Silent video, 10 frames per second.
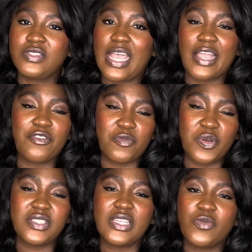that kind of
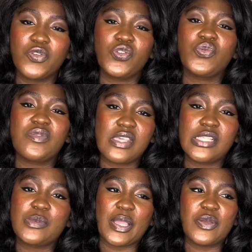person that wants to do
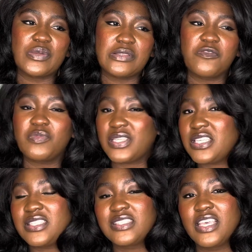things yourself,
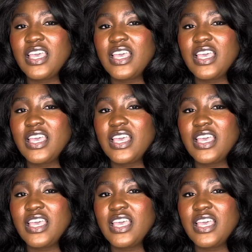please,